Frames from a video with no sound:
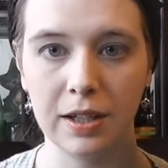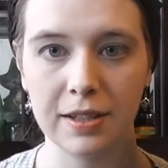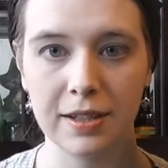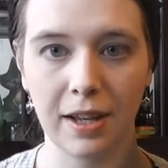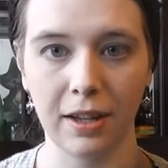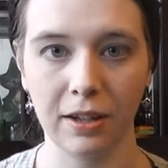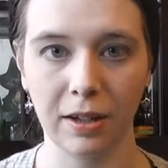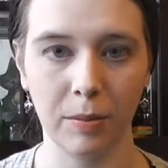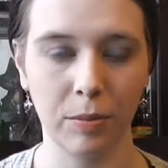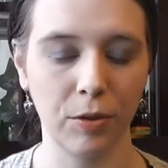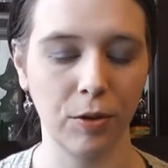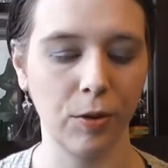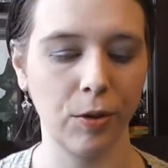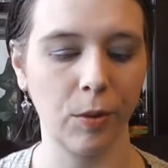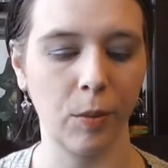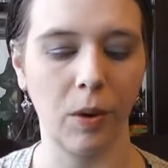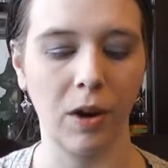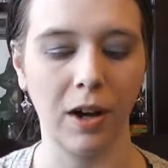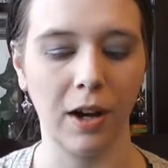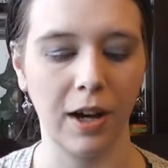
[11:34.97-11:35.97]
It's held up through
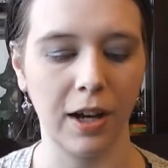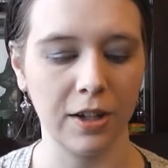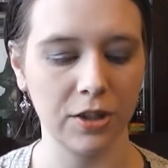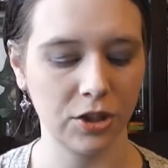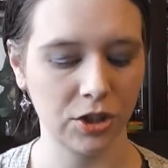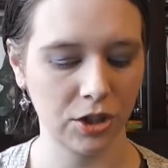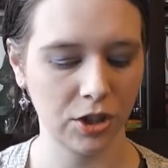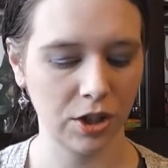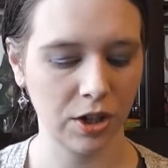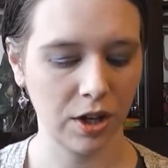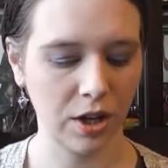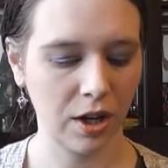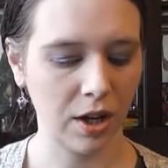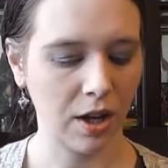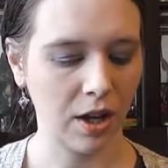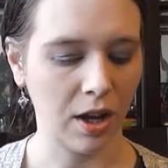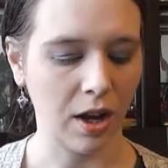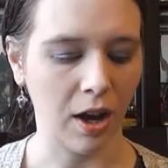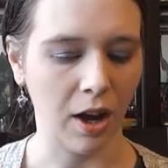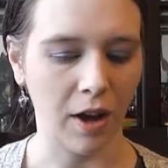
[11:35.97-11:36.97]
the wash,
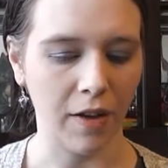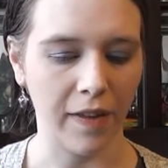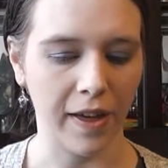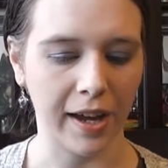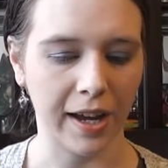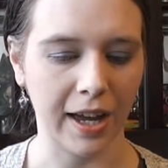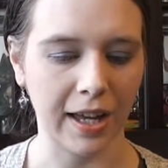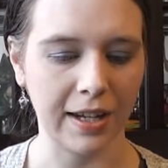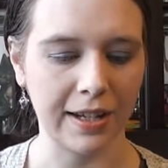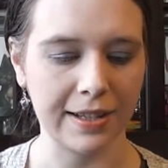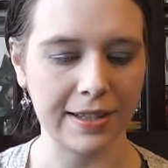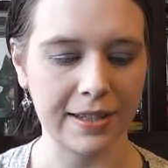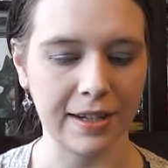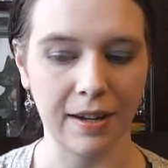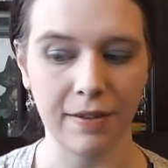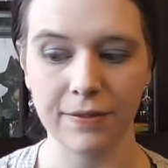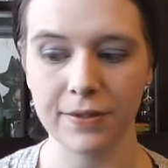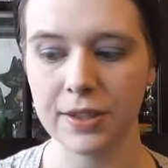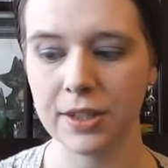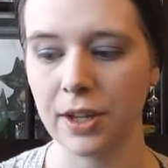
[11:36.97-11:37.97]
all that kind of
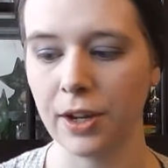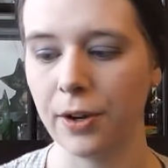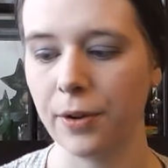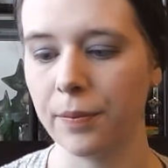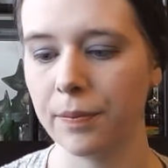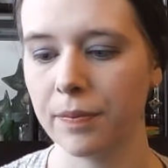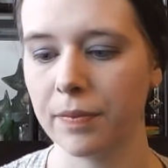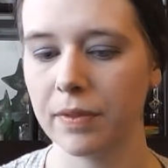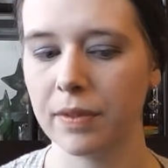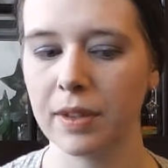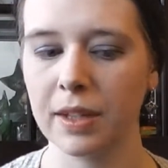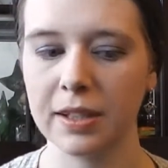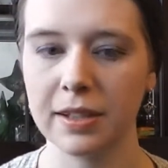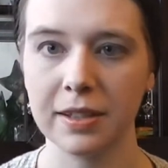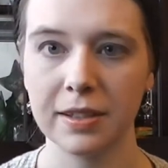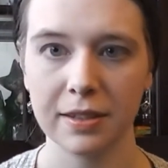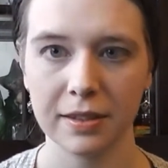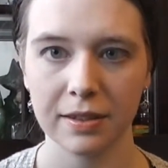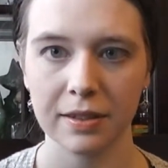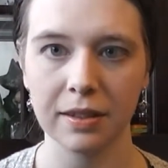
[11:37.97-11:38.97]
stuff. So
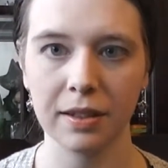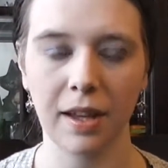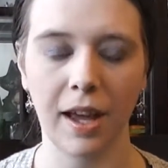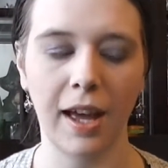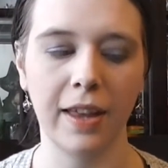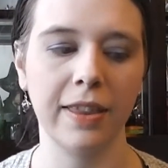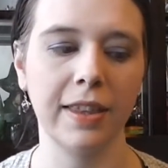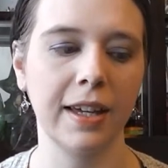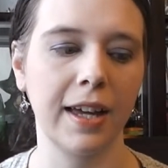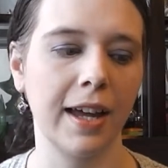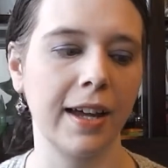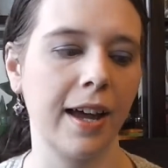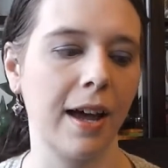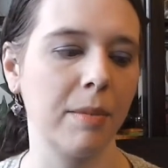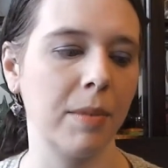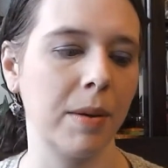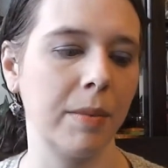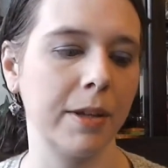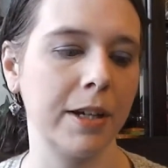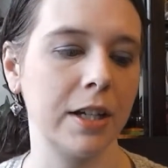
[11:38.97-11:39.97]
I think I
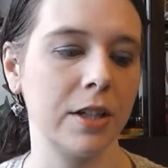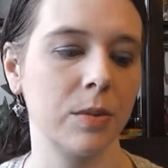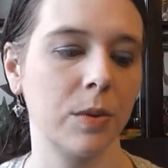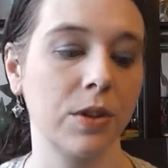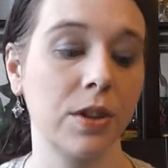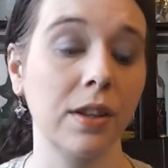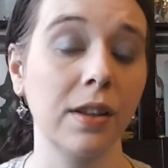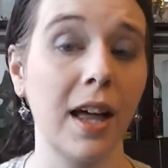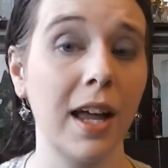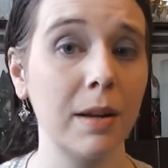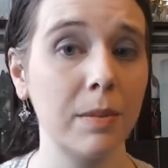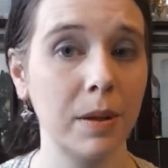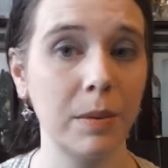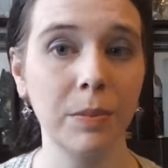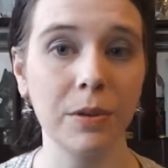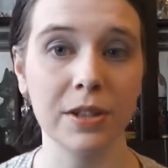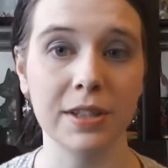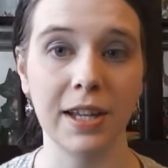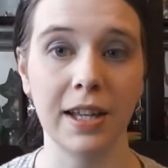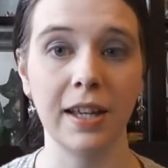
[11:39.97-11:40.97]
got my money's worth. A lot of
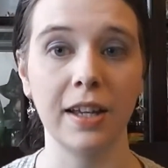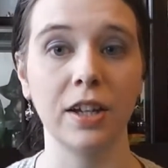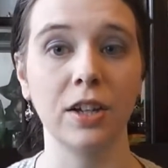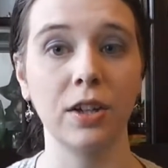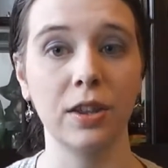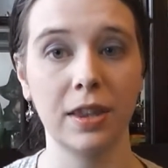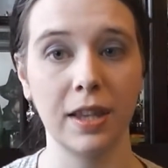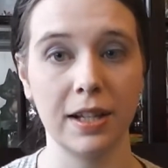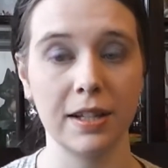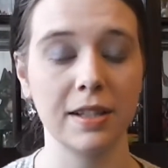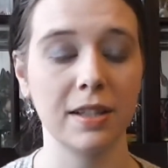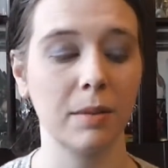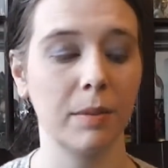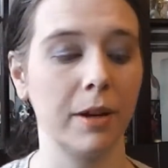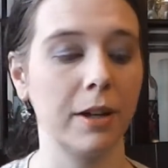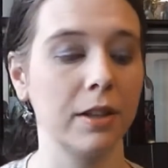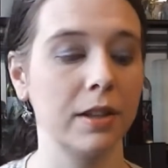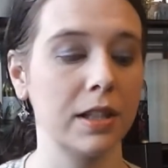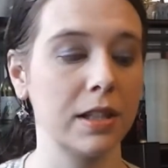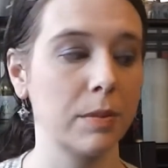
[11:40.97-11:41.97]
people say good things
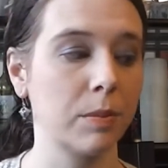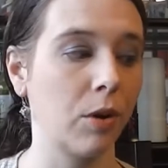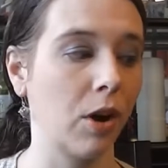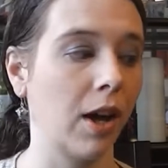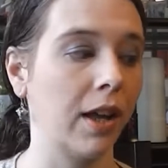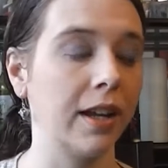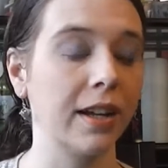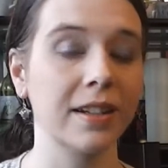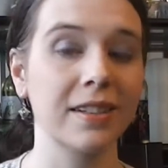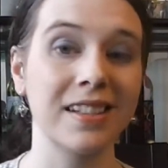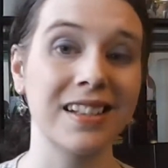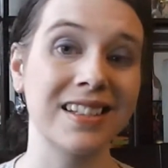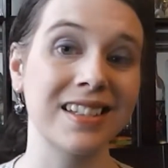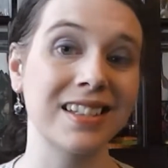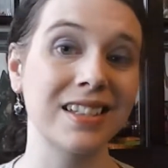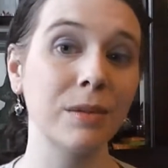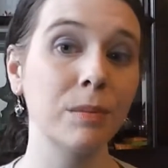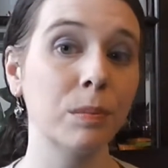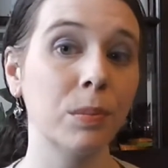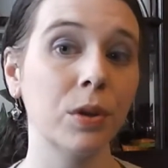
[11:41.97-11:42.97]
about this product. It's
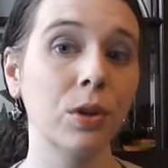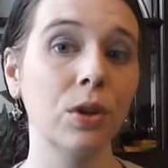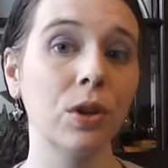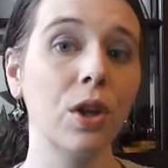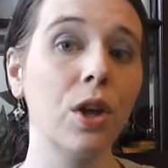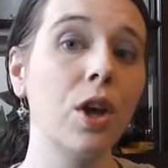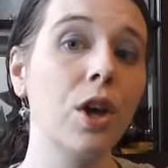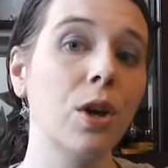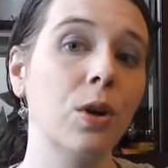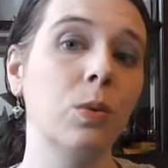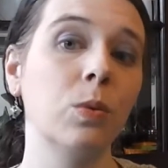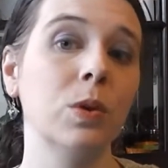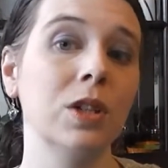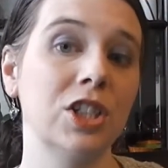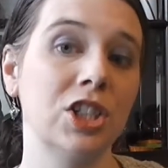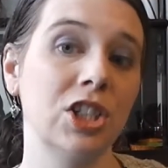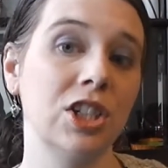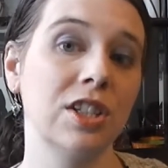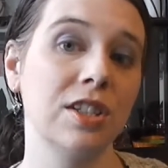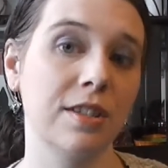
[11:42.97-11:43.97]

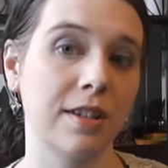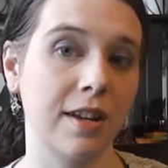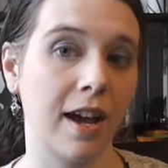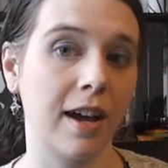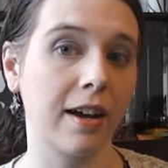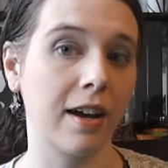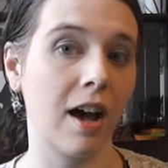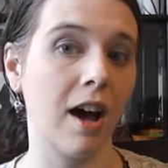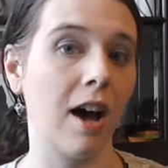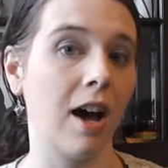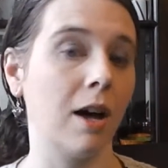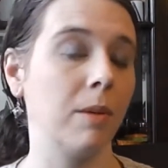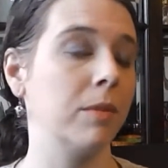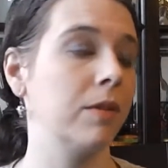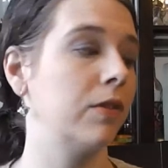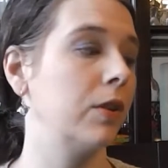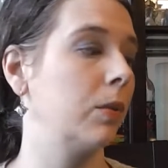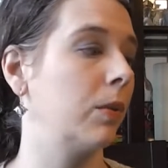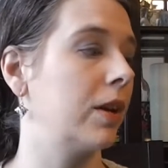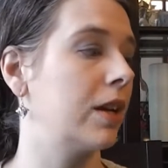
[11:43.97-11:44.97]
simplewishes.com
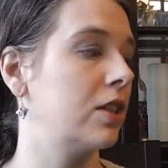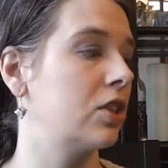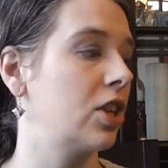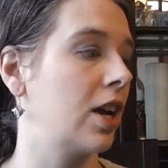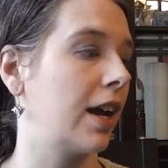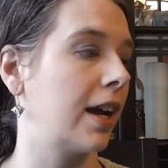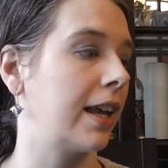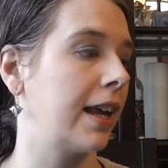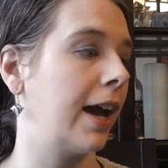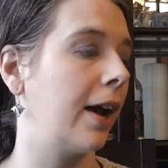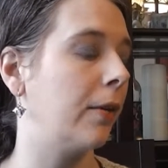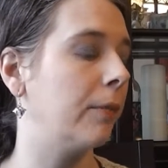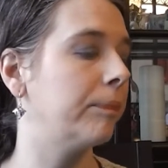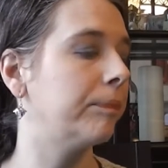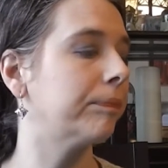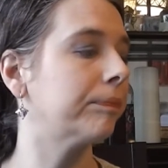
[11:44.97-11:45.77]
if you want to check it out.